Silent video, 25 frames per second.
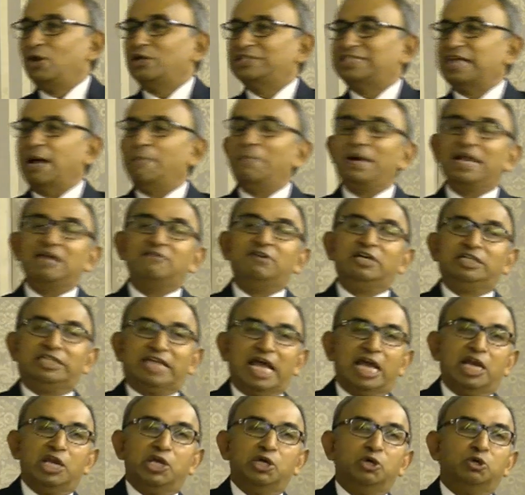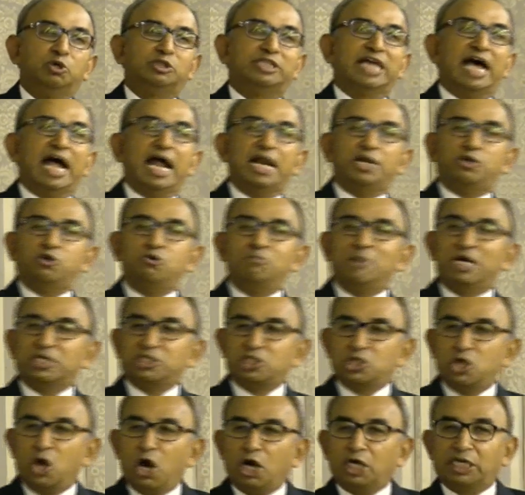Somebody will tell you that you
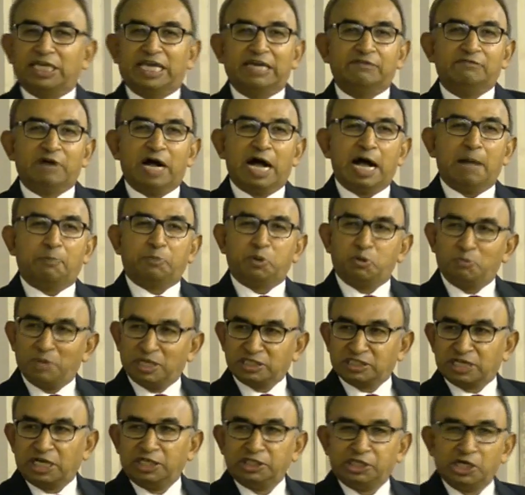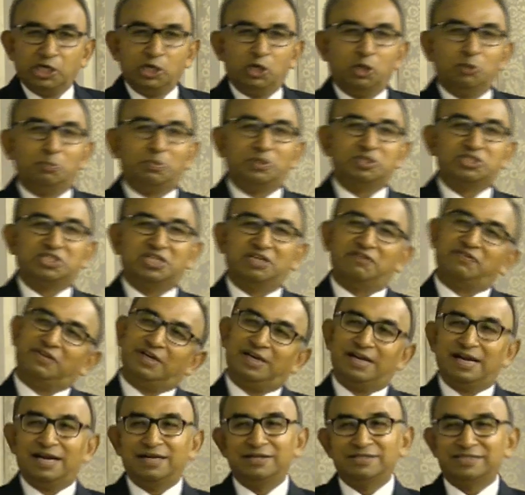must not give up, you must continue to
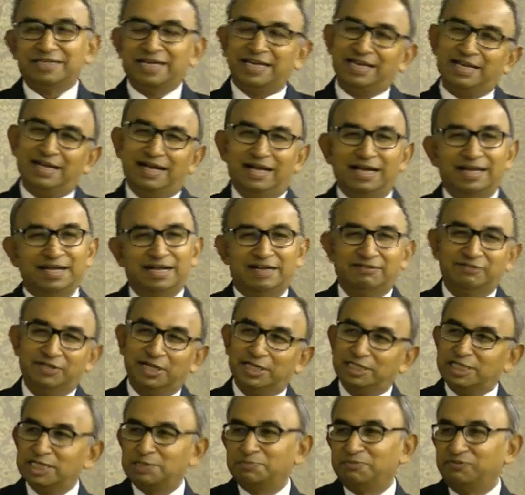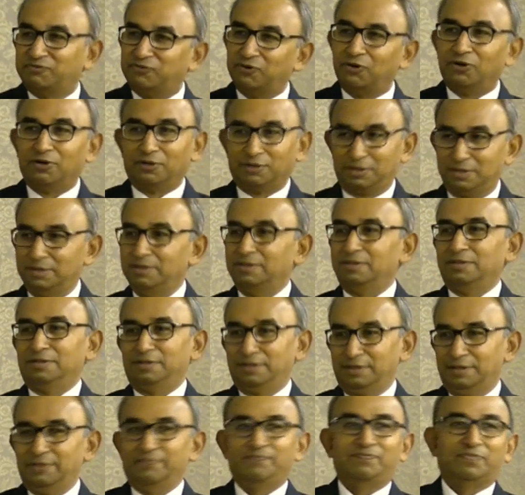persevere. And you'll say, yeah, I've heard this before.
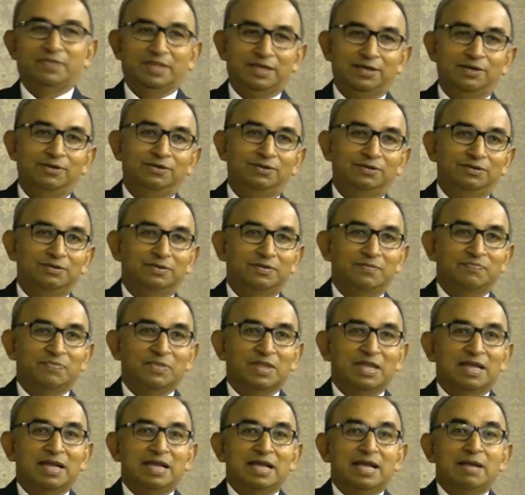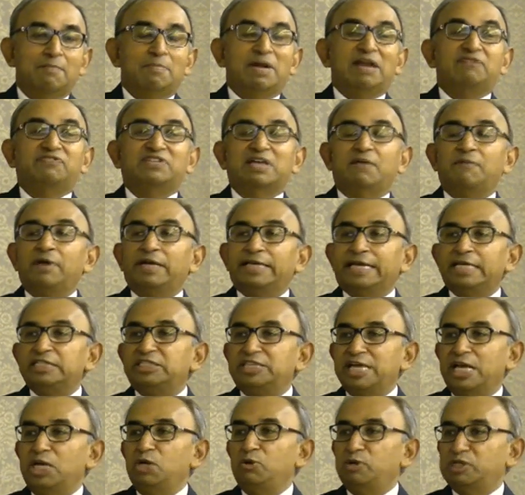But if someone can
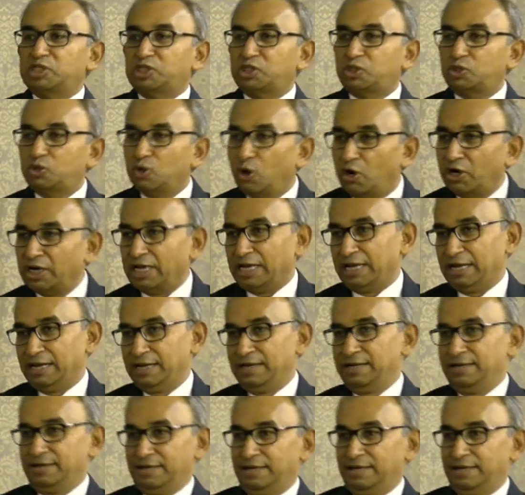tell you a story